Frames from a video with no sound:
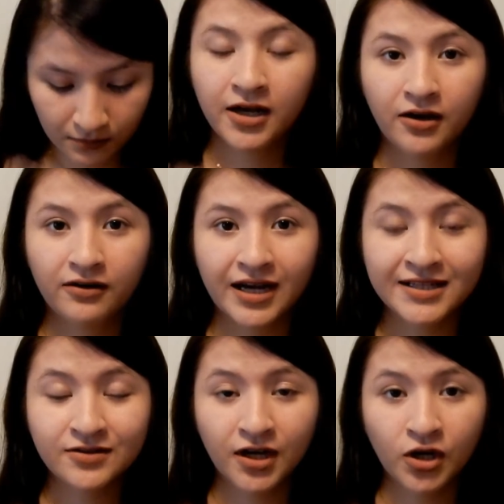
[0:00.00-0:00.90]

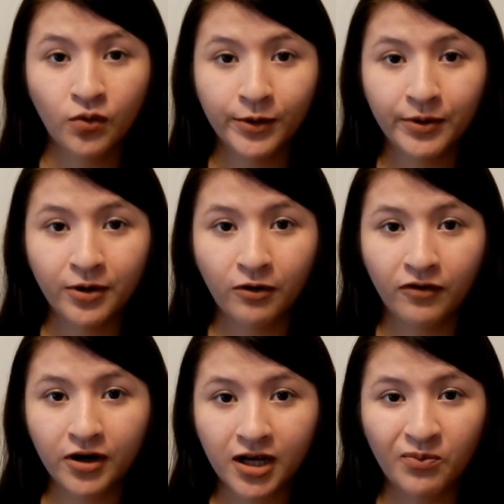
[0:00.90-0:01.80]
Alright, so I know we went
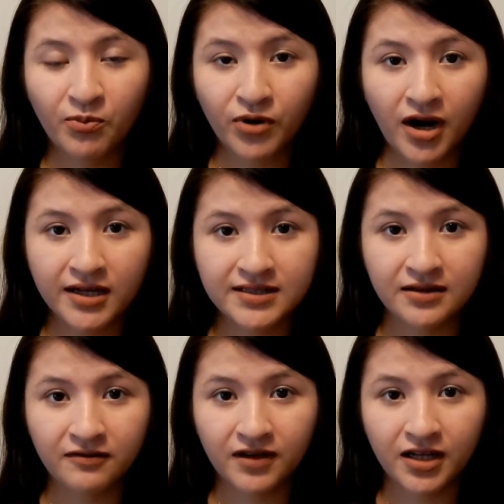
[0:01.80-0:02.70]
over a couple products
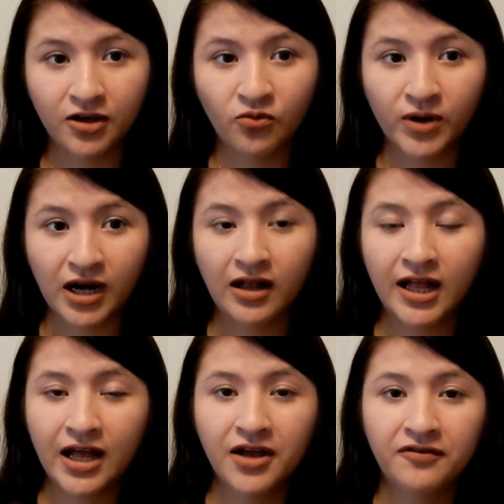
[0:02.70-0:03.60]
in the video, but I'll
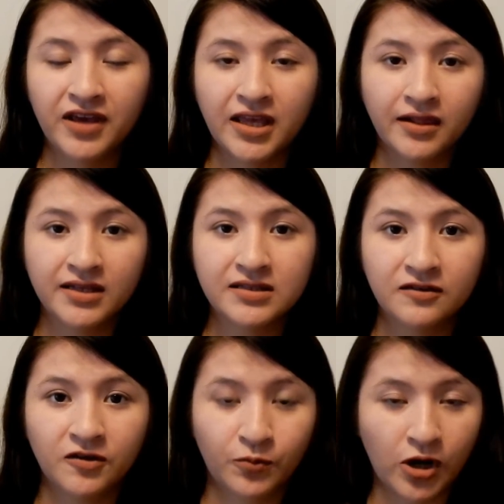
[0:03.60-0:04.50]
have a list
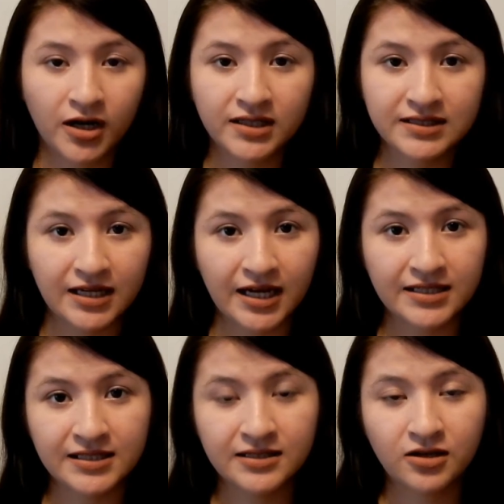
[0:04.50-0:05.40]
of the products that I
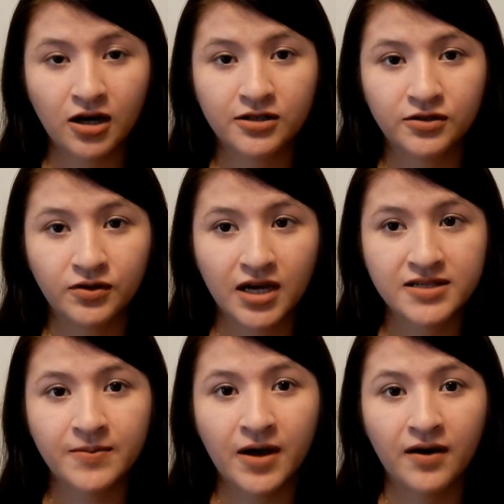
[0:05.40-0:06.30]
did talk to you
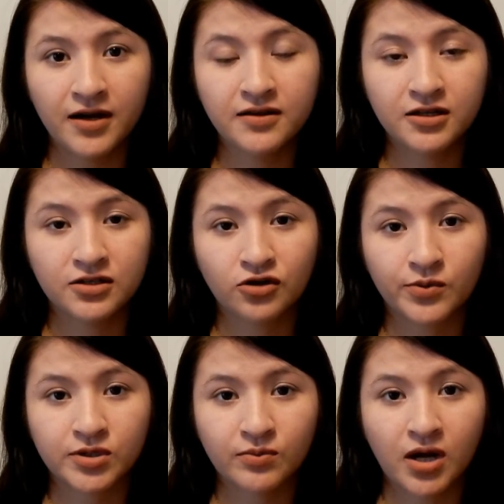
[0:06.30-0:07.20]
guys about in the
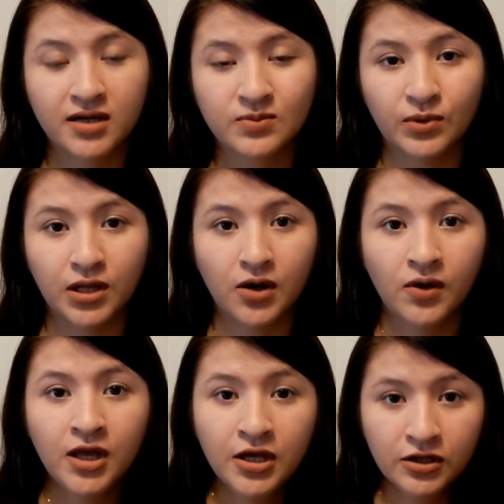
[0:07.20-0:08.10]
description box
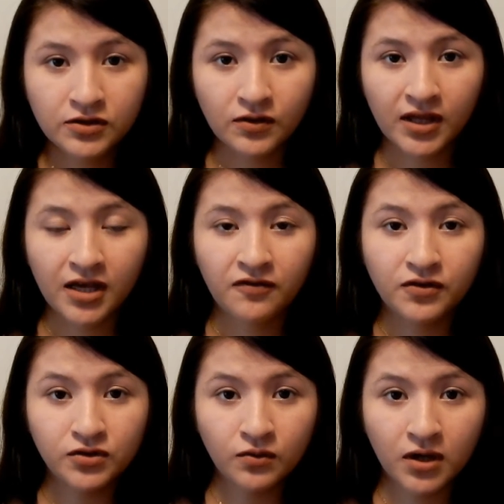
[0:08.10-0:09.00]
below, so that if
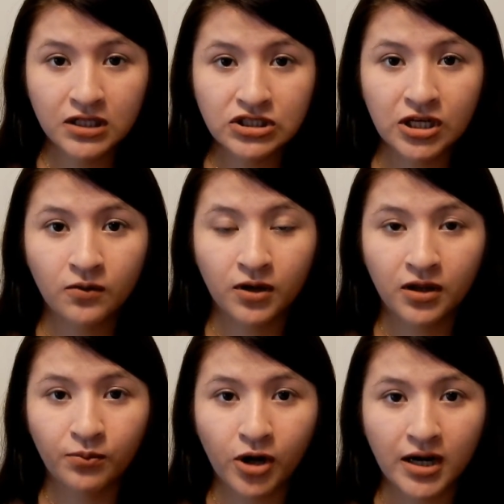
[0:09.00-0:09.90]
you do want to check one of
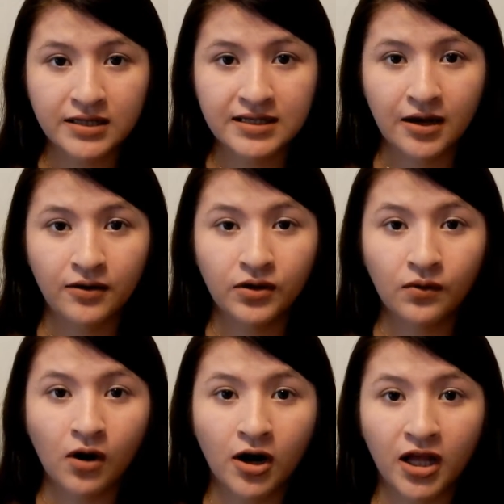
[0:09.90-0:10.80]
the products out,
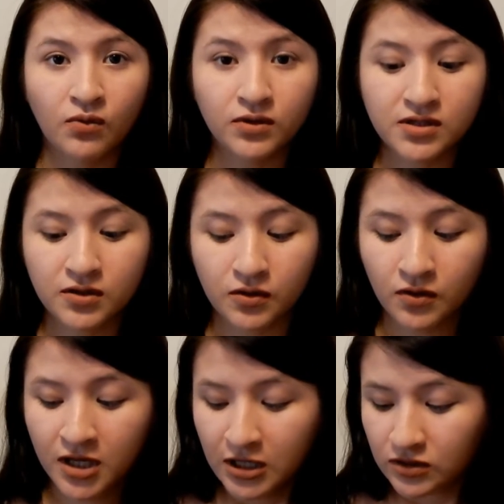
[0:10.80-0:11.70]
you are able
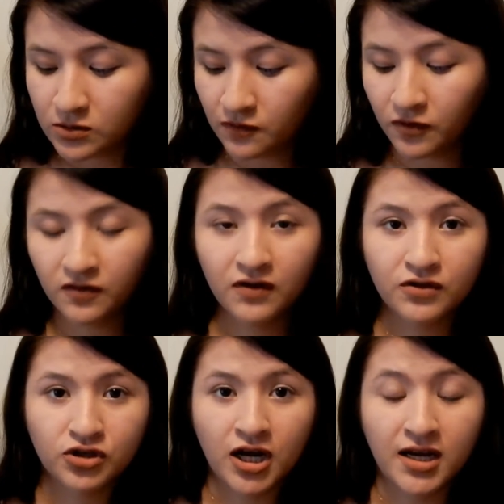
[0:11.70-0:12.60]
to. So if you've
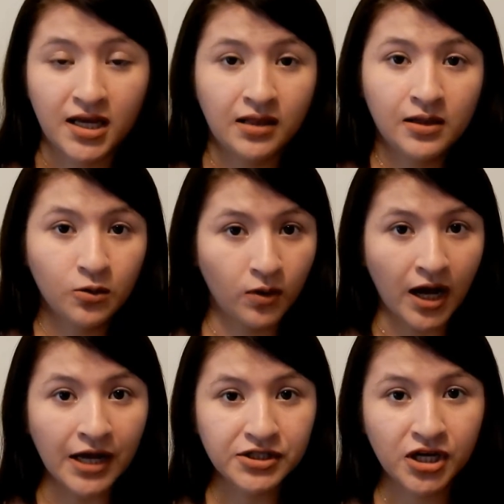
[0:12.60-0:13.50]
never tried a liquid
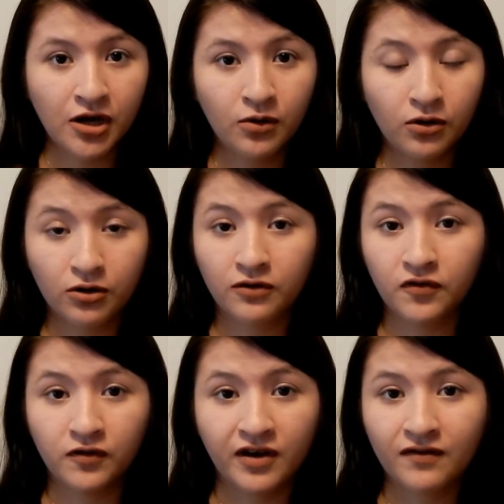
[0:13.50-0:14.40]
eyeshadow or
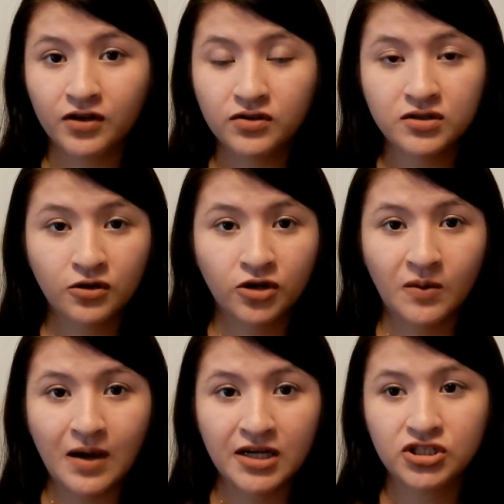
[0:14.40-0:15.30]
if you've never used a
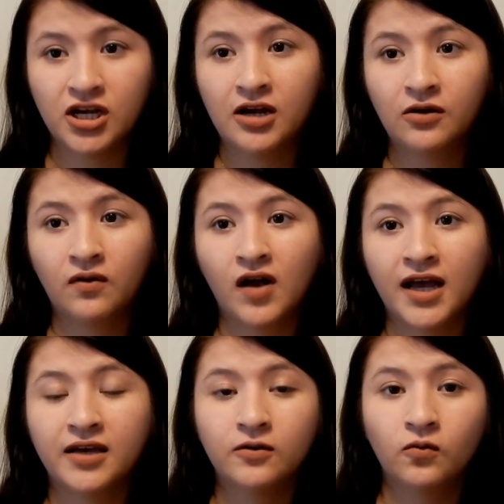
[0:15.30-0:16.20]
cream eyeshadow,
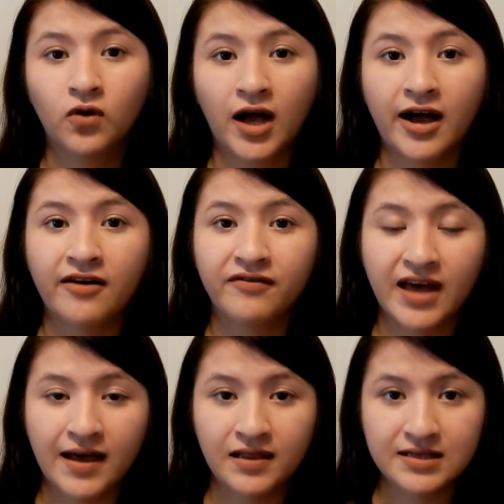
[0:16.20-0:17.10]
I will have
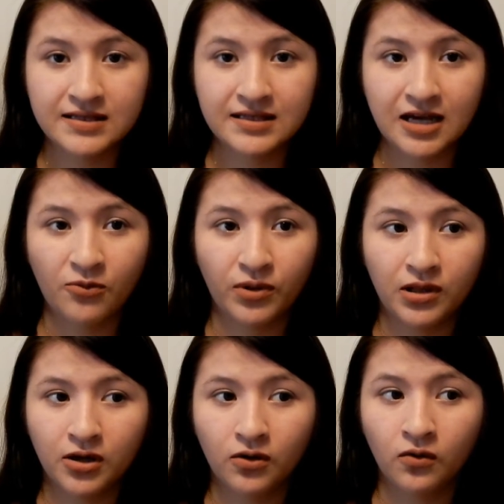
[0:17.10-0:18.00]
that listed down
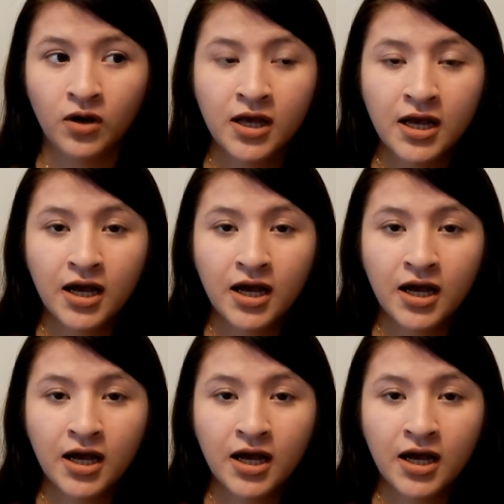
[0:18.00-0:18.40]
below.